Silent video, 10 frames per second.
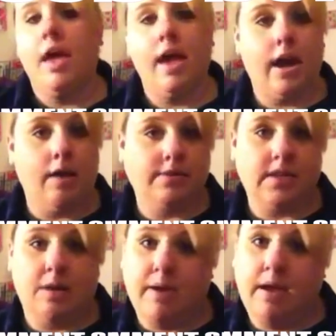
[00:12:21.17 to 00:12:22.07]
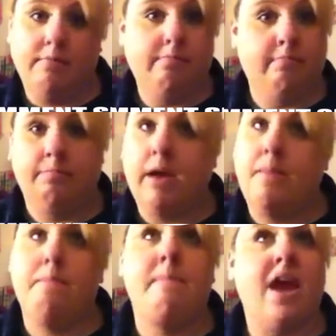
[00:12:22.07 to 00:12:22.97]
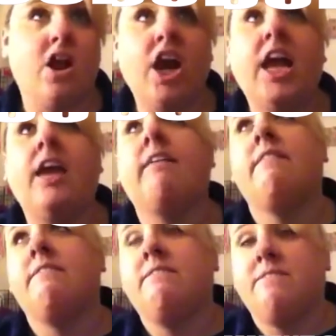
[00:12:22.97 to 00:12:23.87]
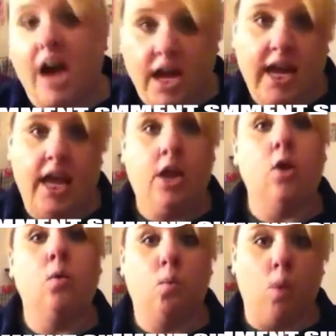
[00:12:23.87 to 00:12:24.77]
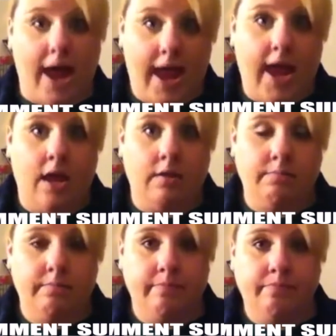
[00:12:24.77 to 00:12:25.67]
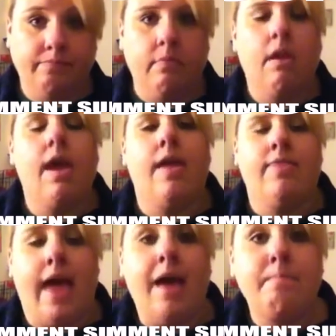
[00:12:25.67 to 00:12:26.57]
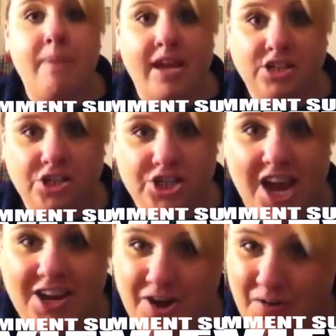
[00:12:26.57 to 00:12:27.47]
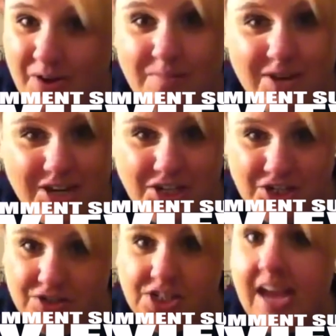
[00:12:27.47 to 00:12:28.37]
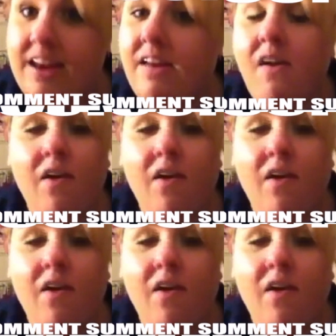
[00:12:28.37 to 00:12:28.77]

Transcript: And I was on my merry fucking way. And that bitch, Jen, you know what I'm gonna do, Jen?